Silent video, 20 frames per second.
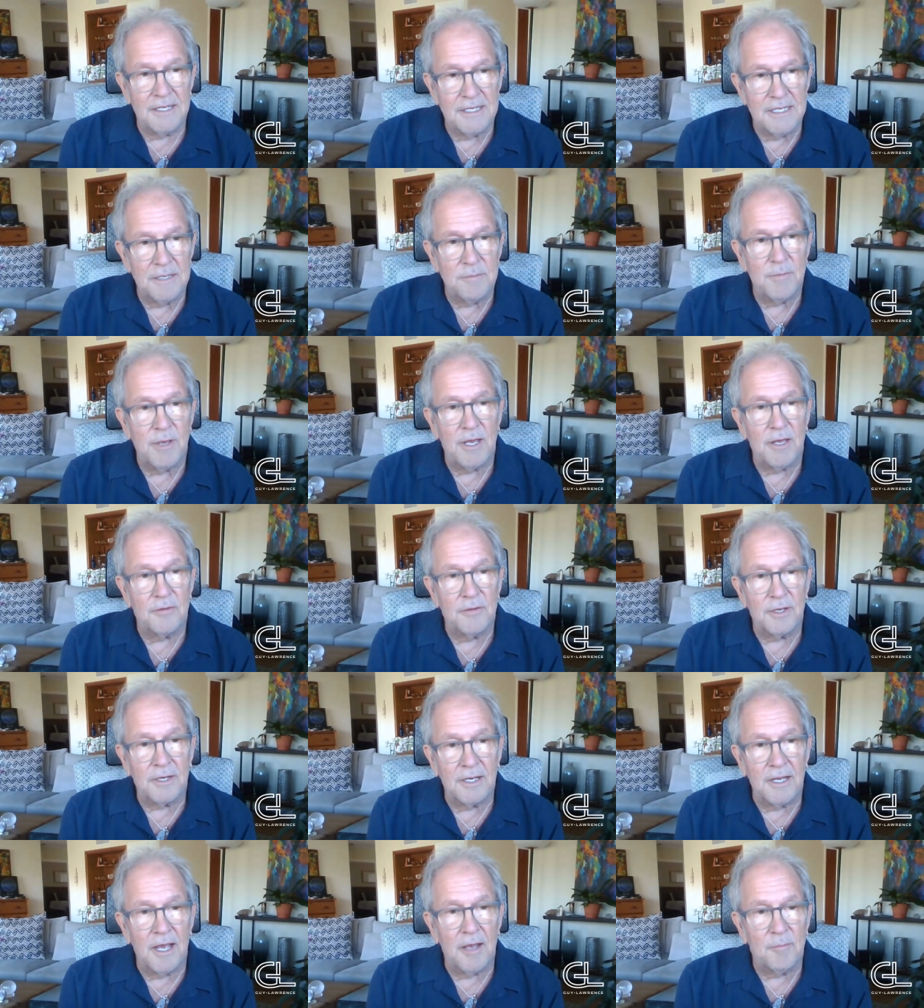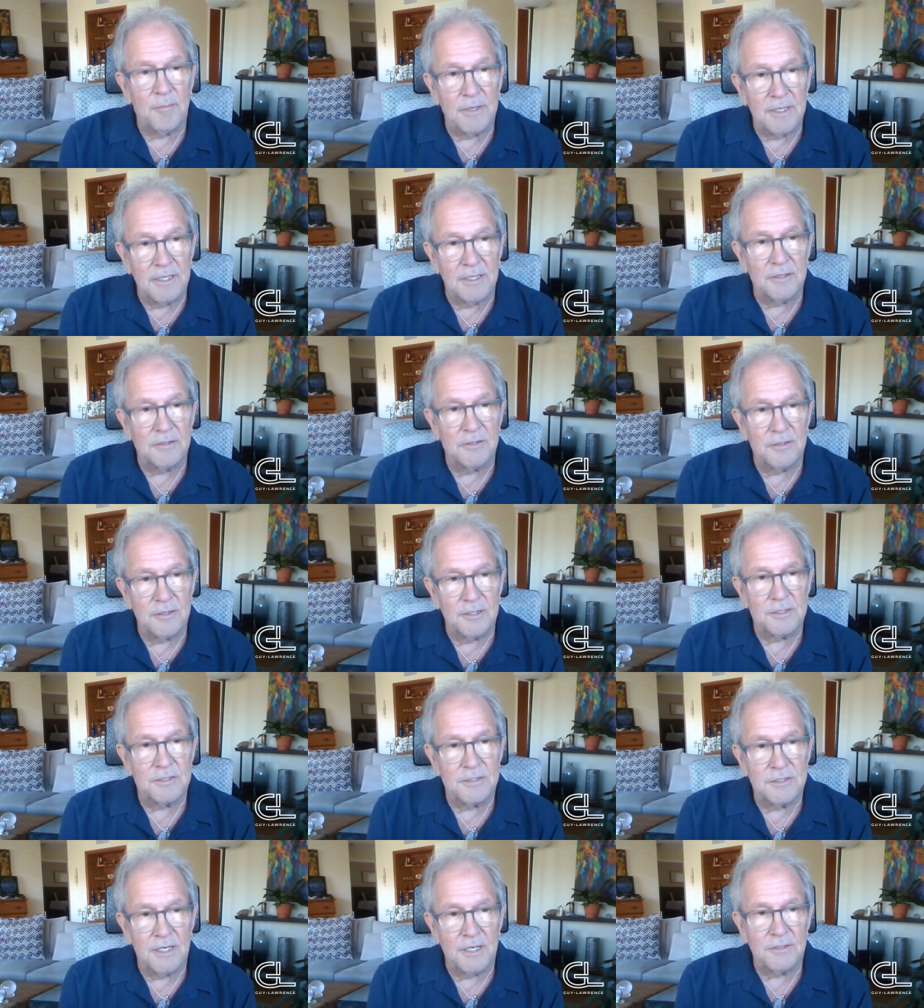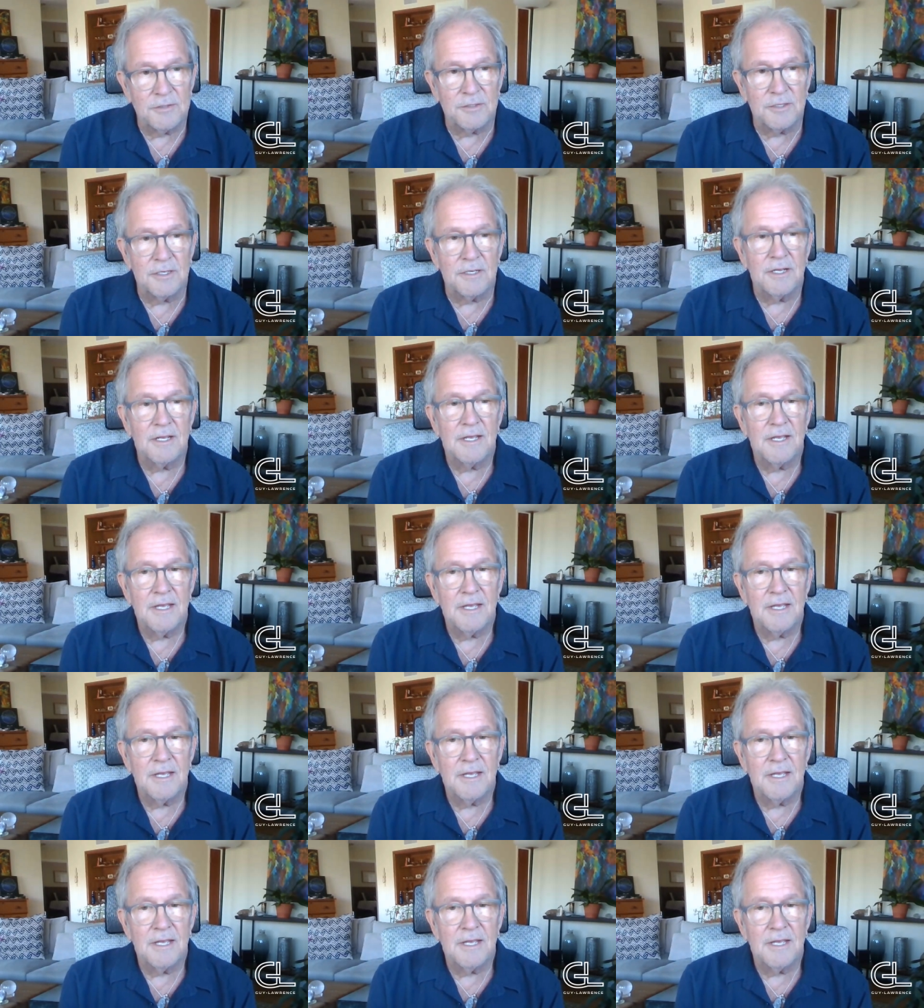email that got me into this session